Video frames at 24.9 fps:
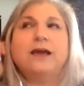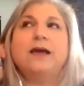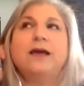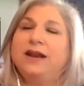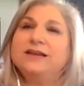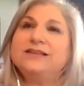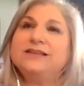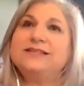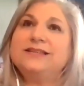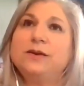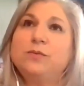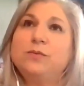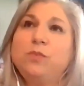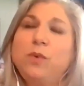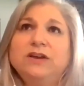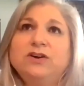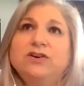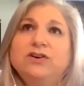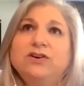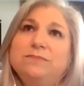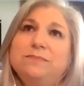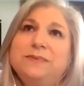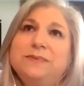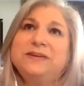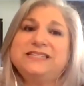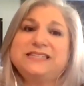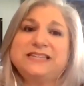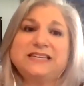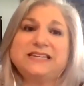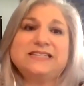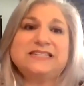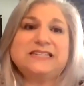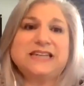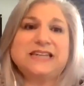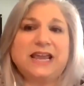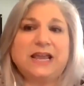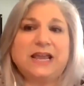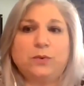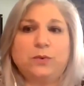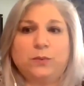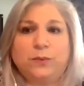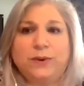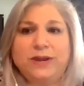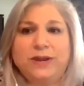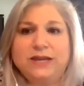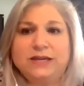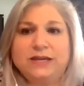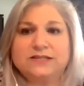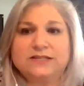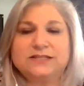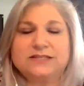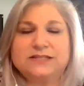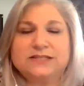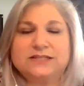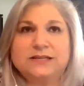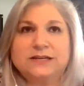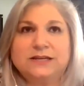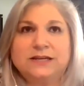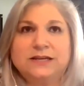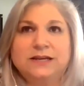And I say, it be 6 to 8 weeks.